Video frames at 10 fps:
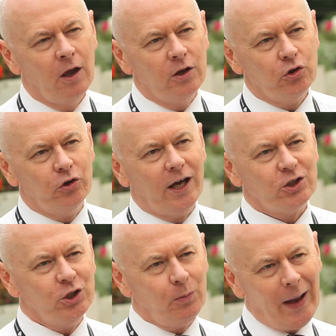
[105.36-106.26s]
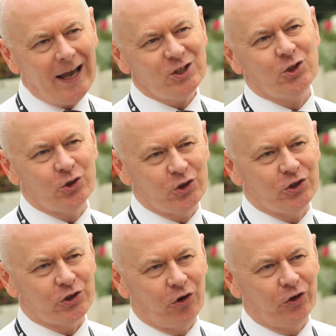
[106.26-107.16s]
So that actually the
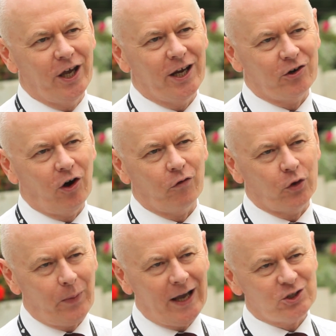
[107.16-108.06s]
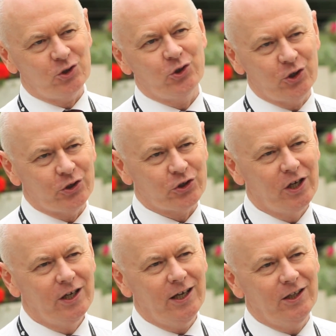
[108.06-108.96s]
passengers on the aircraft, the passengers
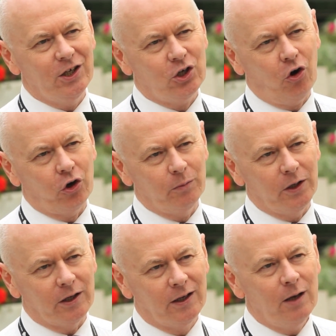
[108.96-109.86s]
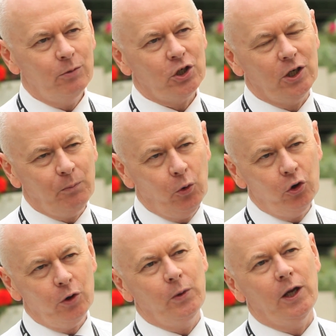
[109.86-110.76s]
in the economy, particularly
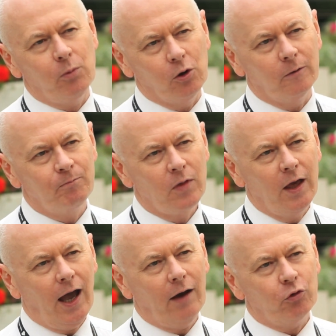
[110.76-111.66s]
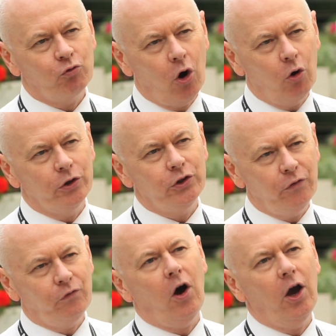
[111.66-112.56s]
poorer people, have a role in
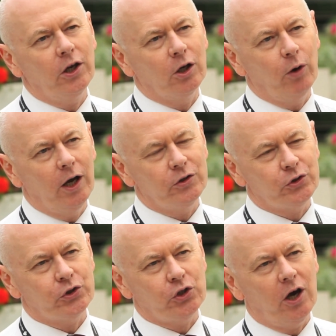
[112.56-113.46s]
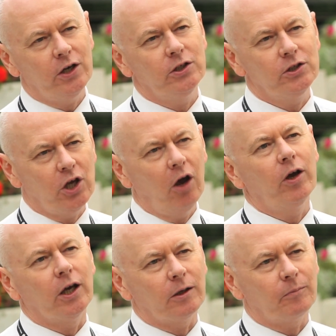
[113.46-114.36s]
defining where the society is
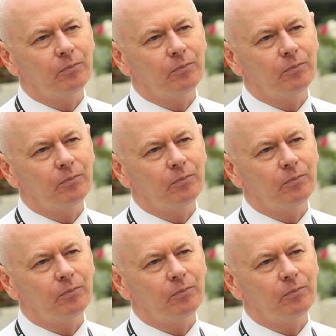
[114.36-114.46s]
going.